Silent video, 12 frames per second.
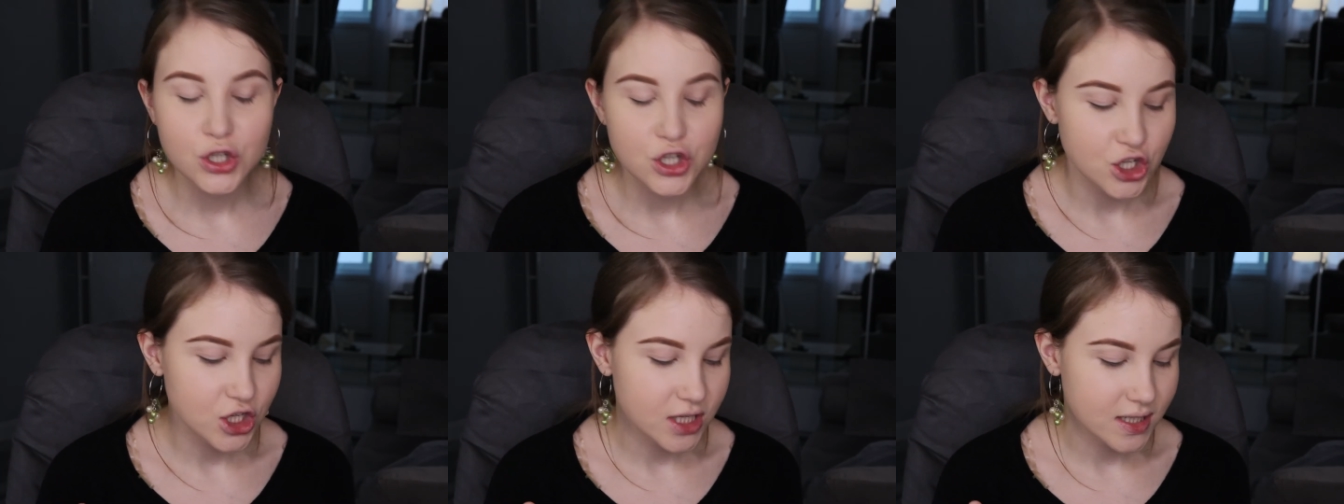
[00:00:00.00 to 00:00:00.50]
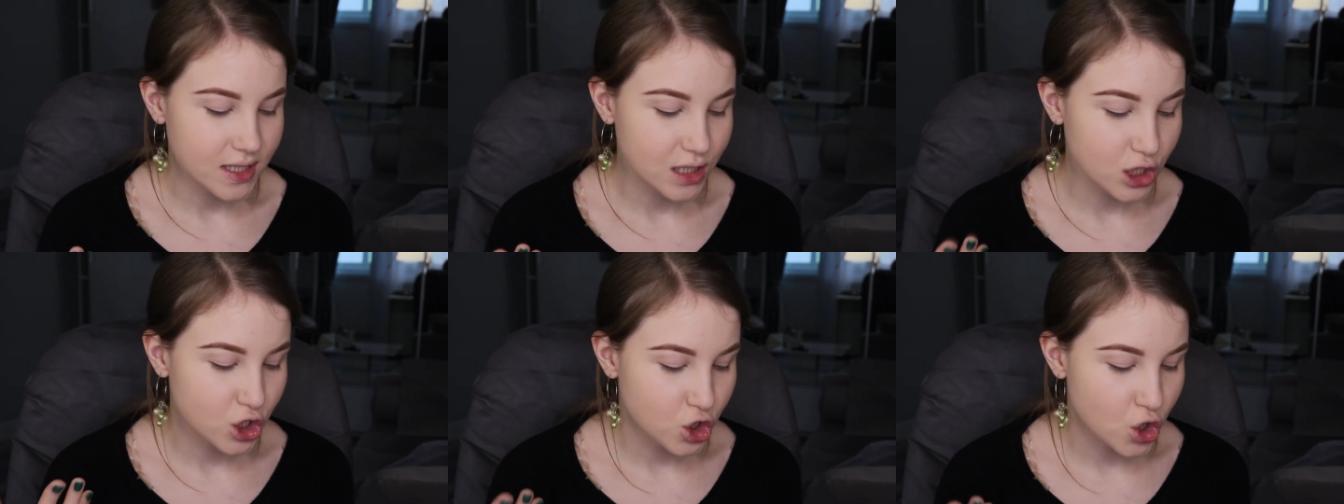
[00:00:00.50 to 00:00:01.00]
she's
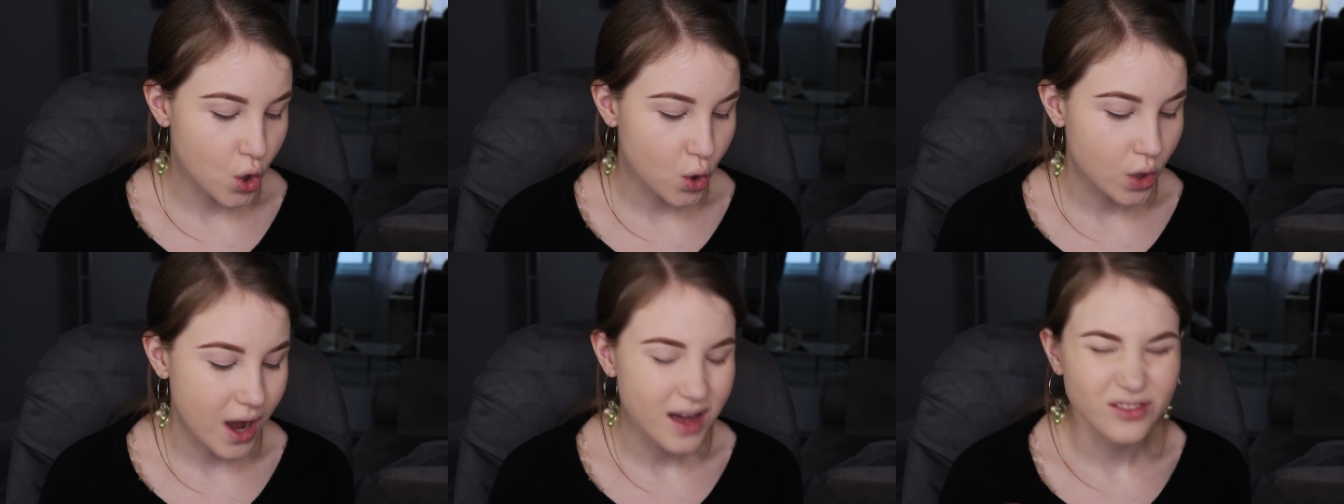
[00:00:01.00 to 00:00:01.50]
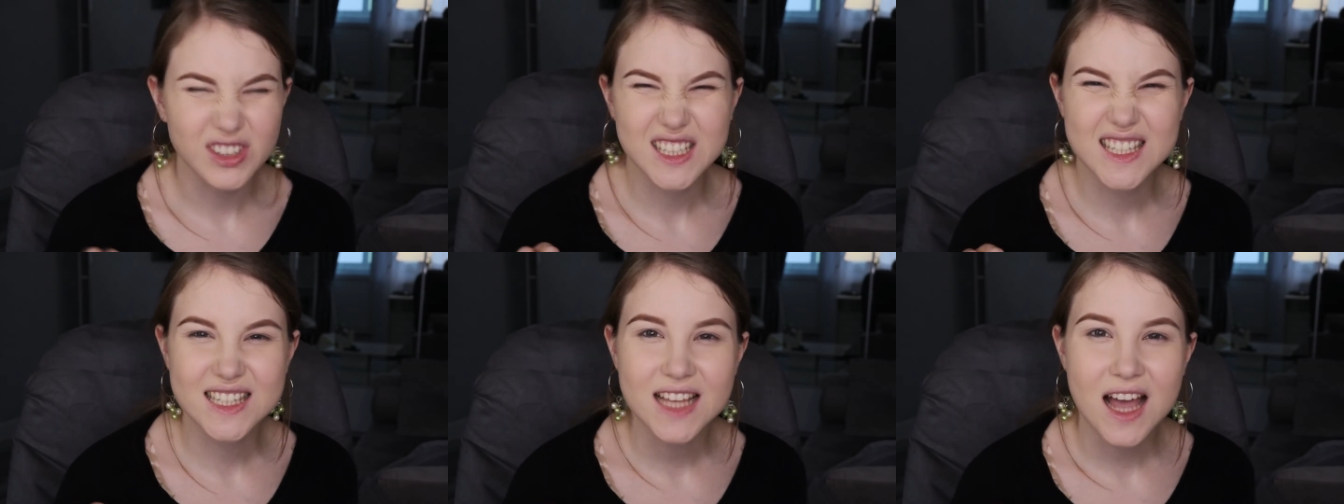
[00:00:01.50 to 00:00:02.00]
so kind of like
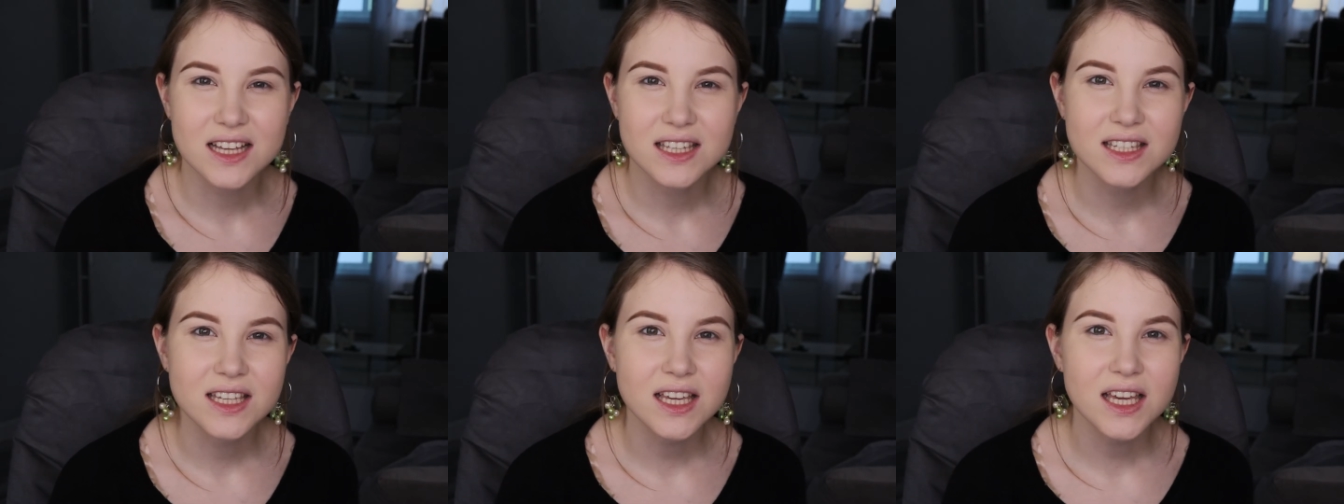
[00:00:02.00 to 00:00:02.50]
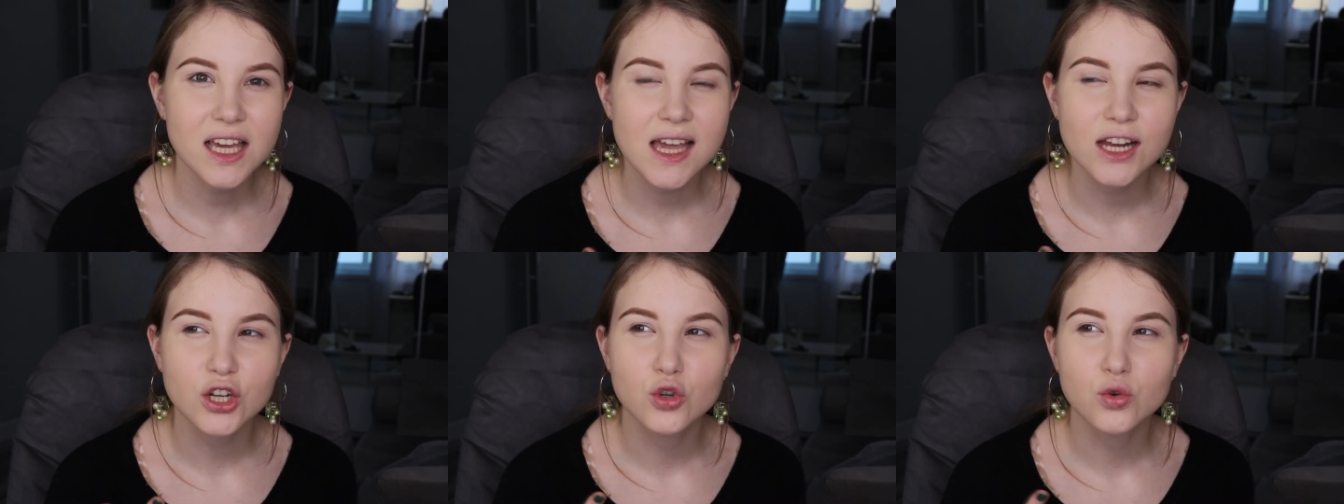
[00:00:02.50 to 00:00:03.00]
sexy
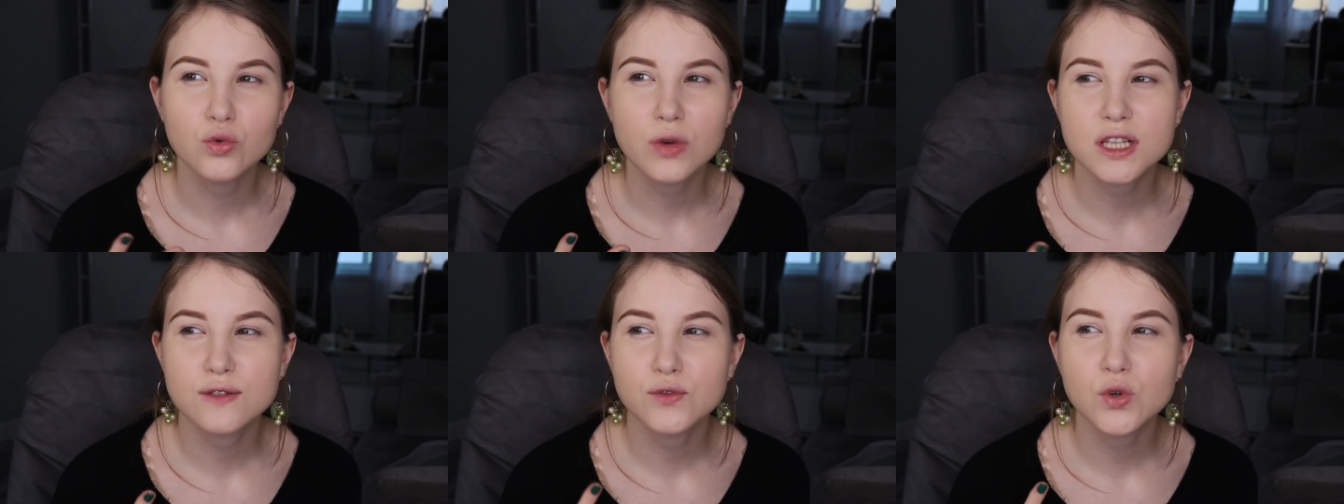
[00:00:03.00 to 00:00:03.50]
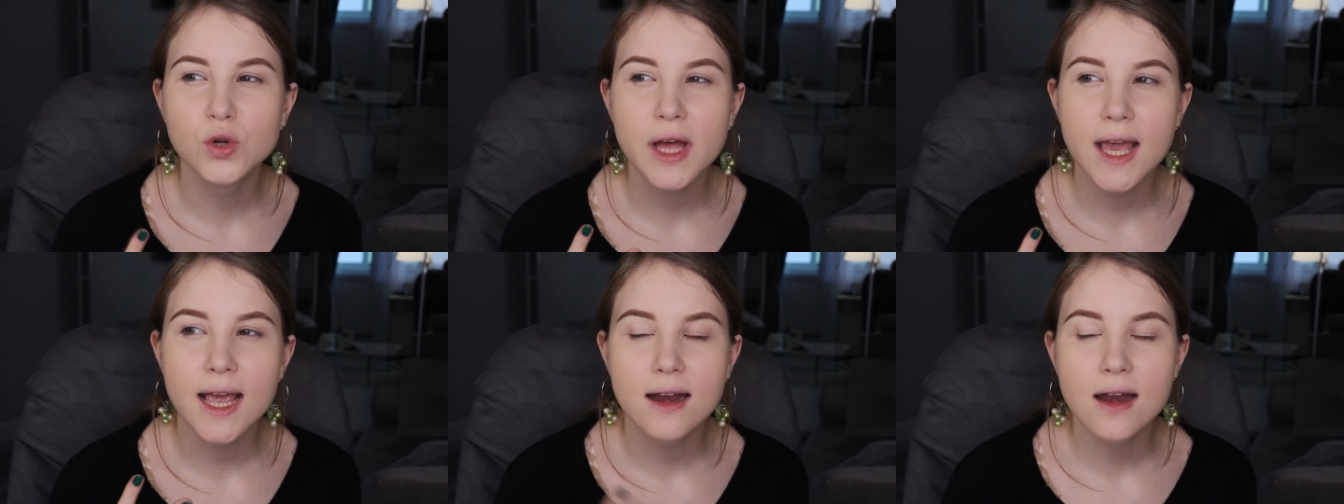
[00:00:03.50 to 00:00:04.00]
and graceful,
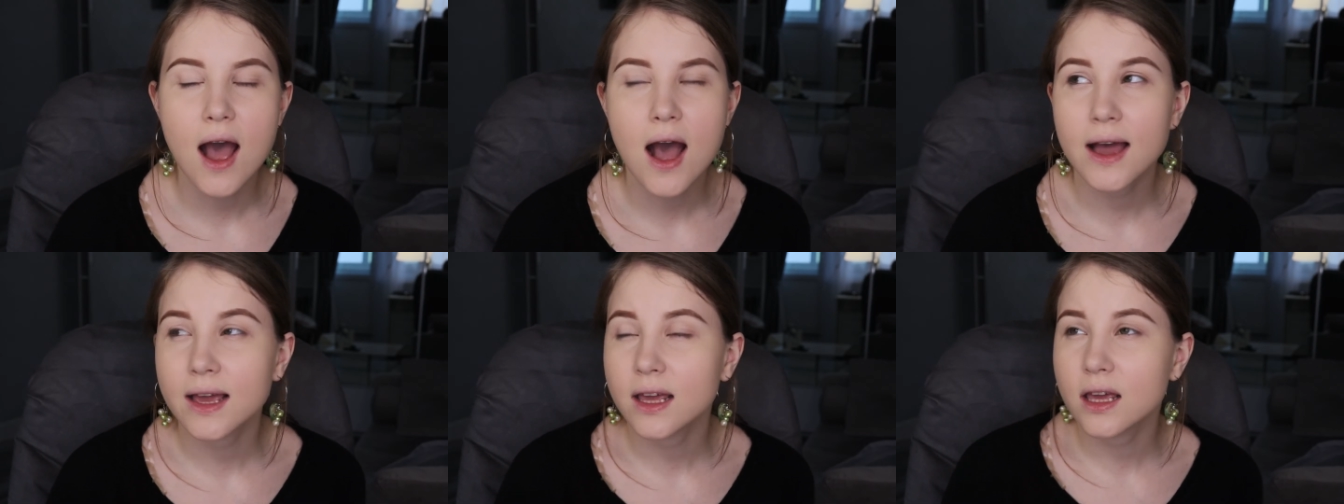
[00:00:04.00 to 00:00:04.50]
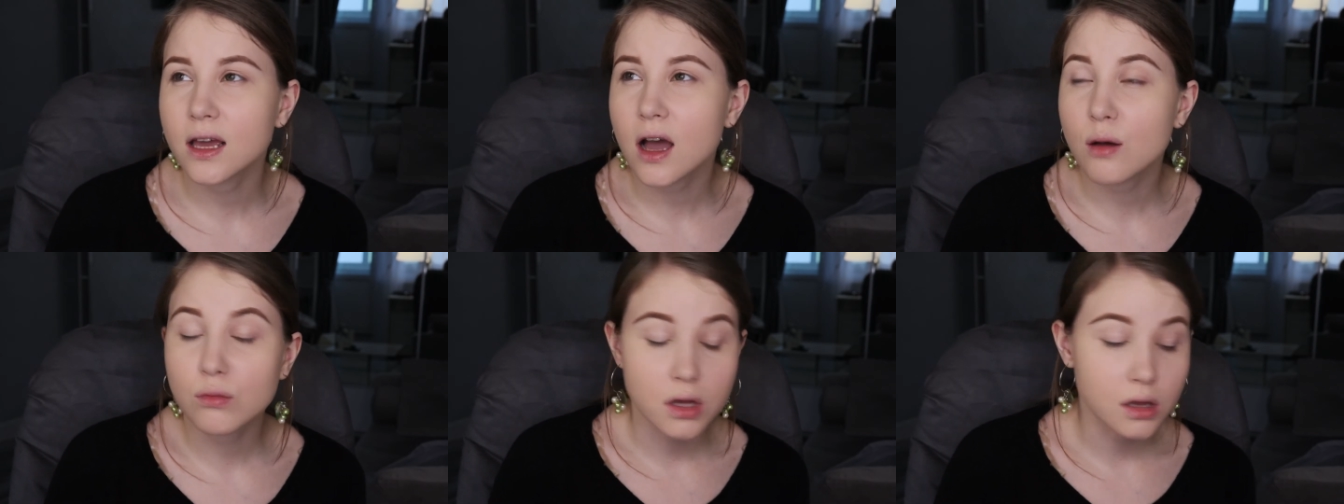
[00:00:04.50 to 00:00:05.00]
and I
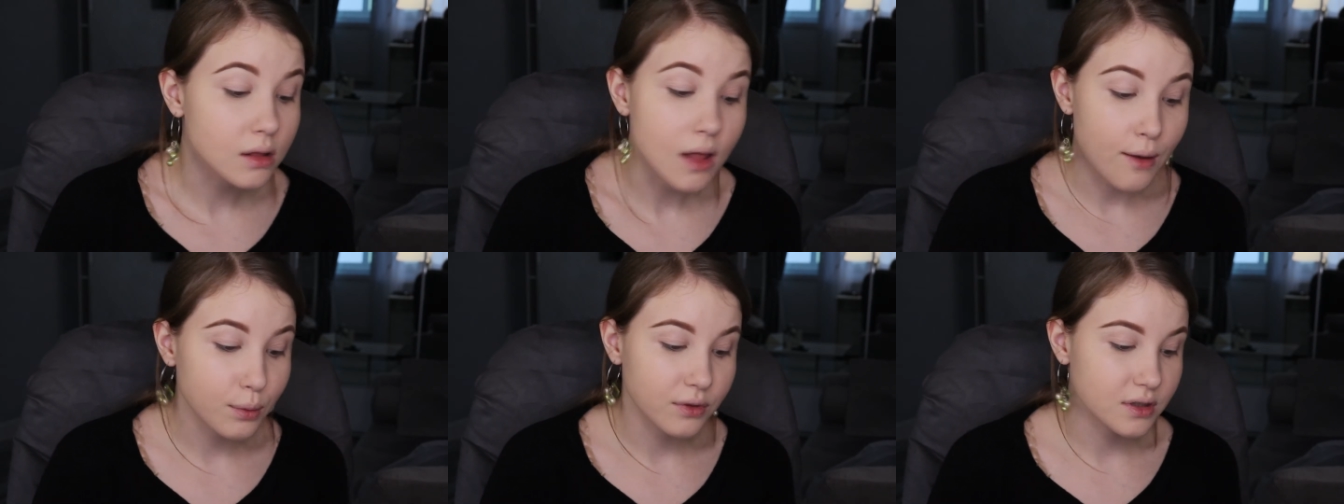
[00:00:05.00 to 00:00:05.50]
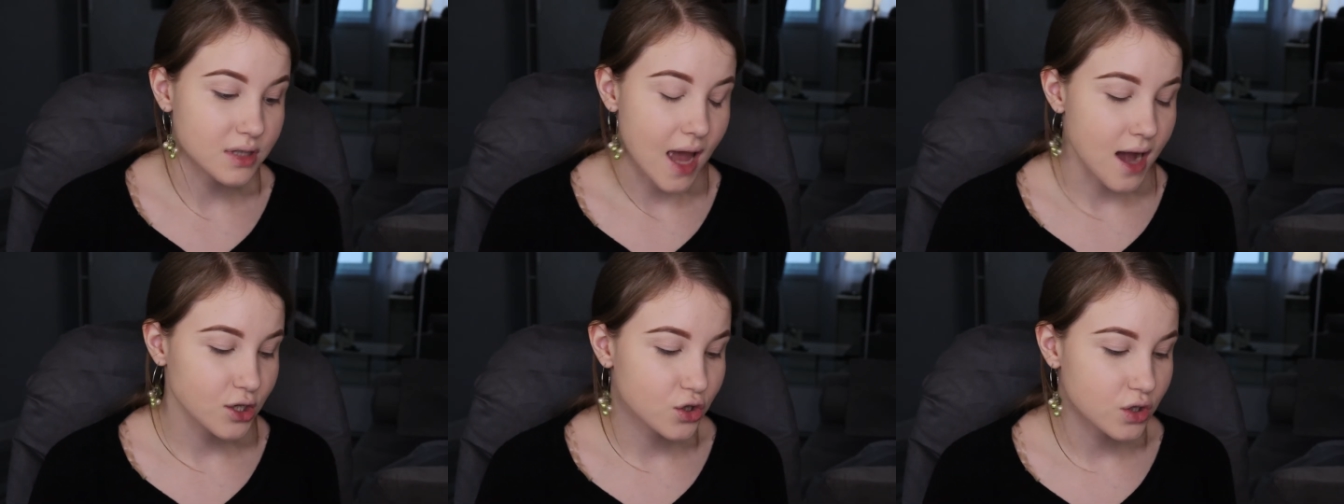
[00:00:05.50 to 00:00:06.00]
am in love with this
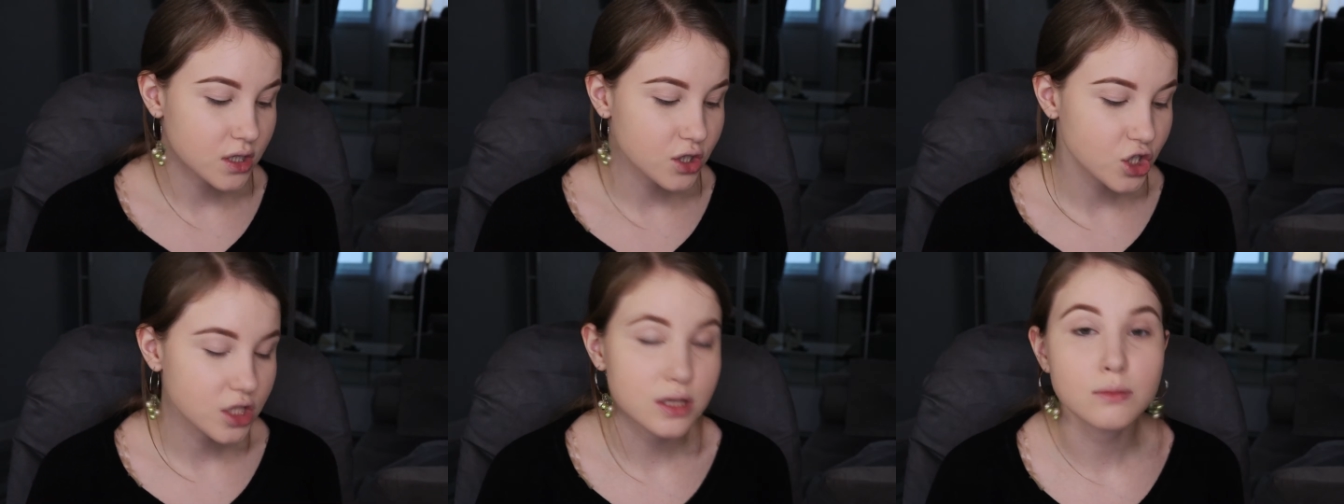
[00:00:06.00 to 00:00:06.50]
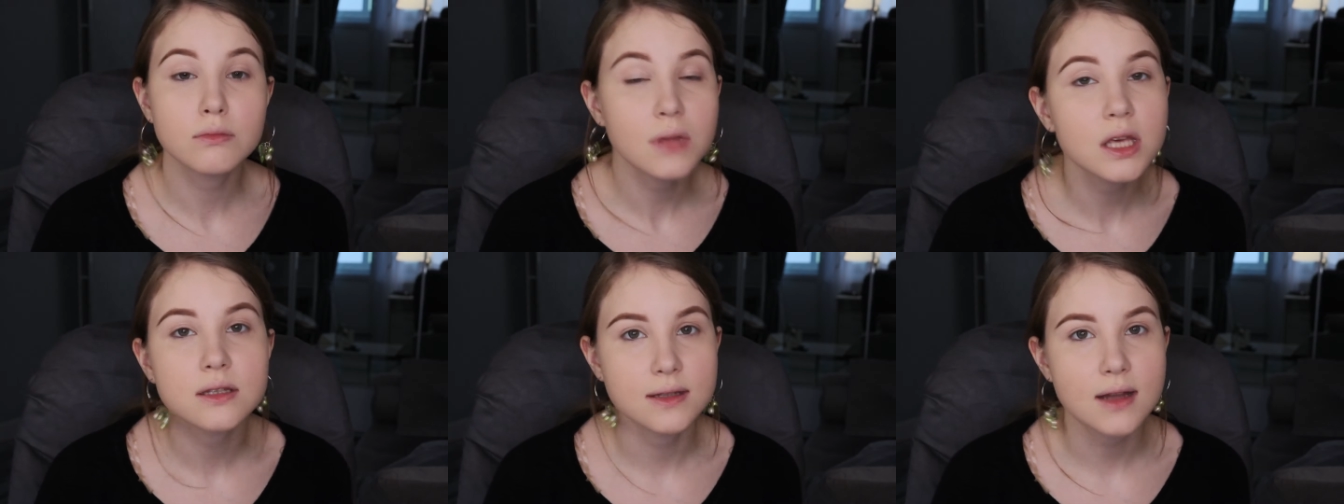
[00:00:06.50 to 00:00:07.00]
actress. She's an
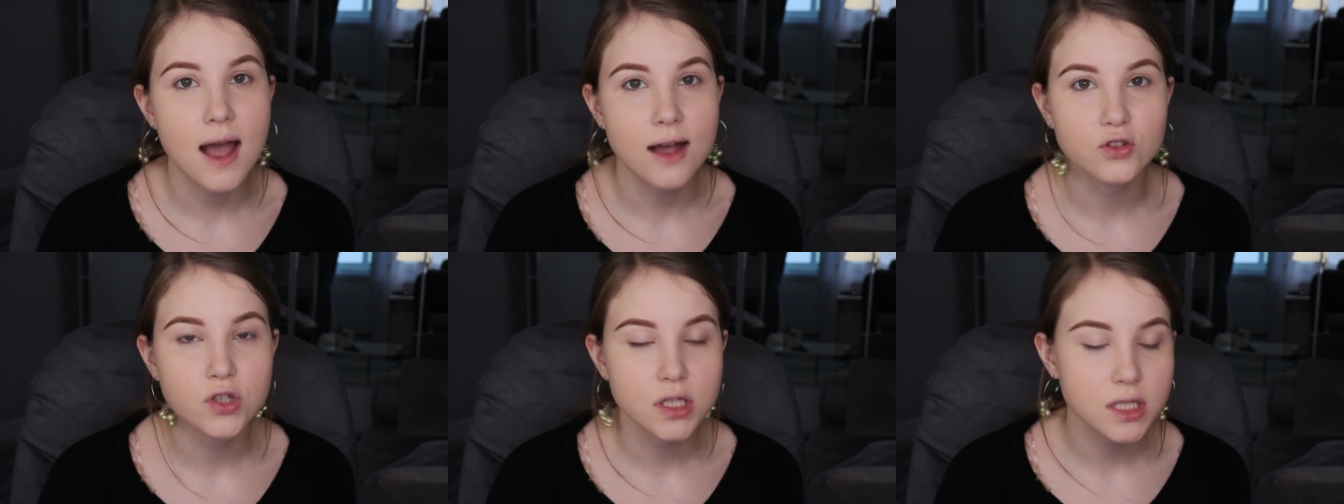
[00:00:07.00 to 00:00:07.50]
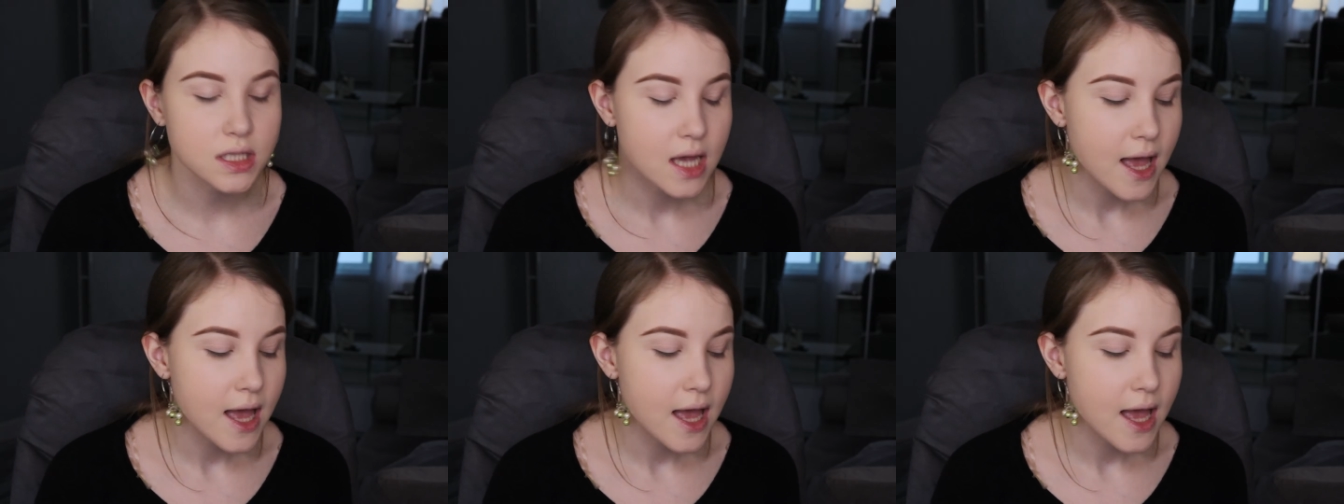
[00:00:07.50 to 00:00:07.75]
amazing actress.